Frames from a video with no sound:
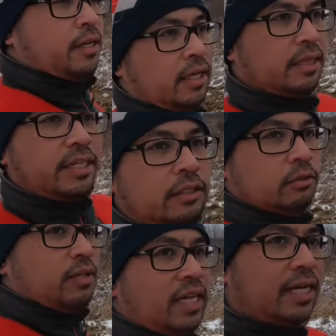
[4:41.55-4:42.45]
They do
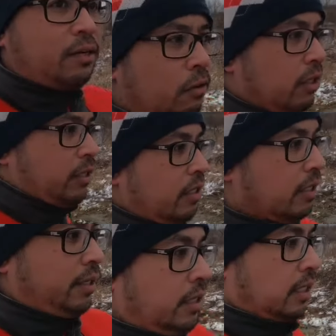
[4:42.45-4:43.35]
allow
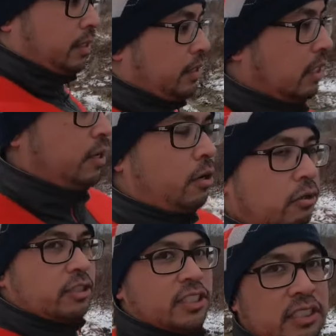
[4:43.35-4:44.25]

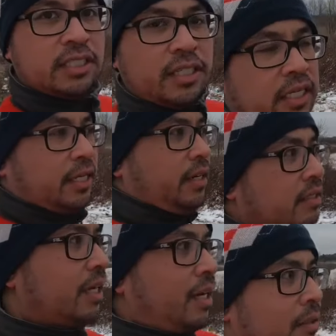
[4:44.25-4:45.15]
horses here,
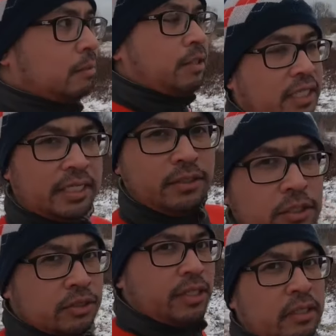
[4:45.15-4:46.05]
not on the multi-use
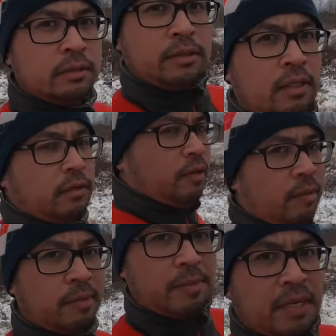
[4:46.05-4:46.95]
trail. Well, they
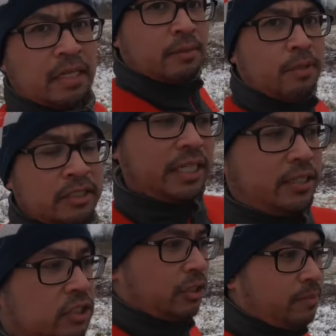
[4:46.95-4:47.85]
might be on the multi-use
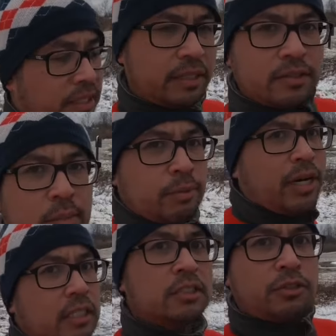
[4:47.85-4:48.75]
trail, but there's a
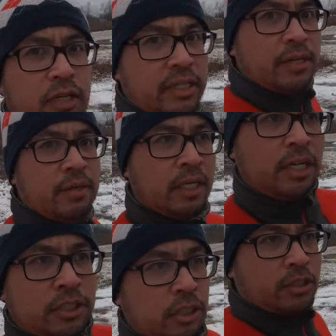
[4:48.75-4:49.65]
bridle trail that
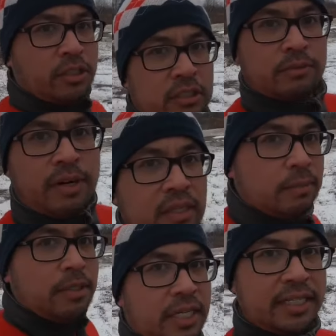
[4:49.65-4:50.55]
circles around the
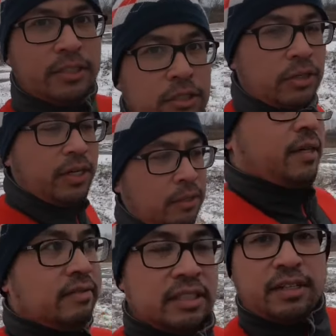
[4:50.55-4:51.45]
multi-use trail.
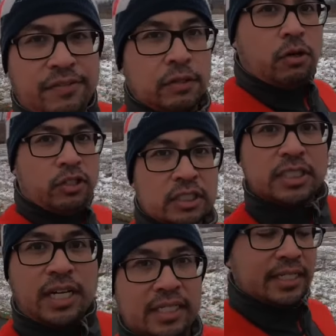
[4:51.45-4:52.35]
I've seen a few horses
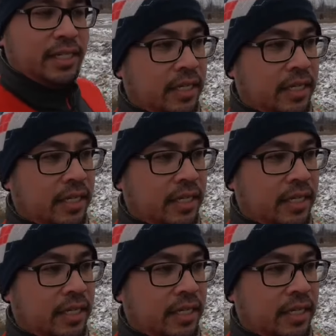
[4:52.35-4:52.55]
on it.